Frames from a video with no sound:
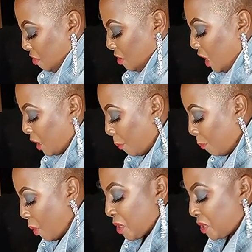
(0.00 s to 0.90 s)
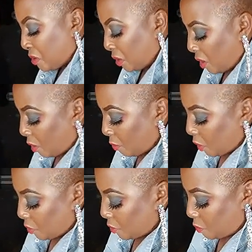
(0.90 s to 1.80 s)
like a barnacle
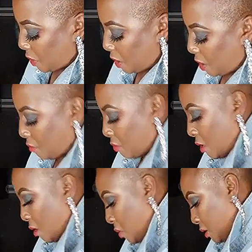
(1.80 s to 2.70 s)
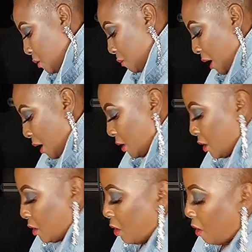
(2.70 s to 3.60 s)
almost, but it, it wasn't bad
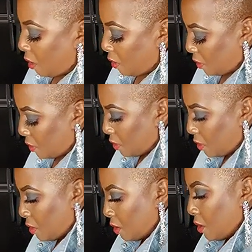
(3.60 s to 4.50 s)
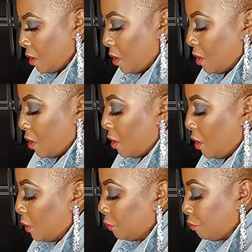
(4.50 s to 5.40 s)
at all
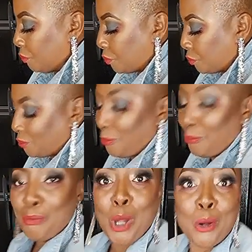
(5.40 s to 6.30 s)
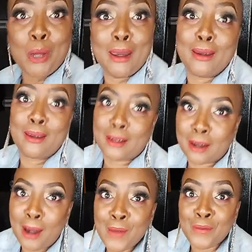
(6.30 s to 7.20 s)
um, okay,
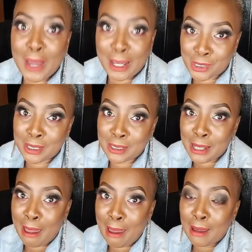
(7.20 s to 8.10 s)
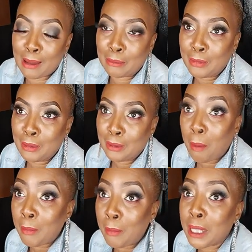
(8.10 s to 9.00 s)
confession time. I'm
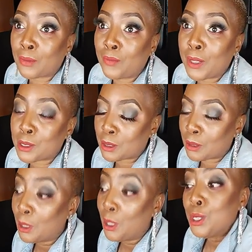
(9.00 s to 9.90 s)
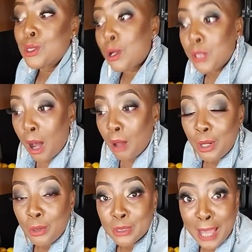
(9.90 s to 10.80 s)
making confession. So y'all
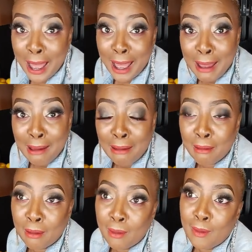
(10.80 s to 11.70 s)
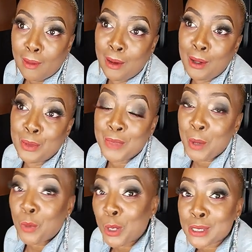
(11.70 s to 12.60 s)
know Ty, um, that
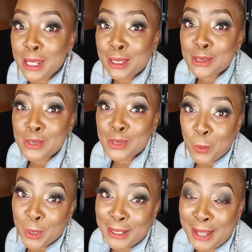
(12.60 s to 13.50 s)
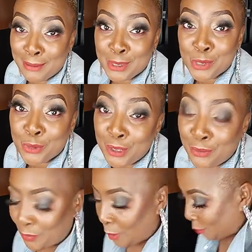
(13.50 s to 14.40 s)
works at this store down the street
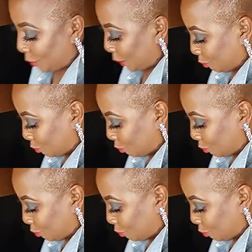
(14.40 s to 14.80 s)
from me.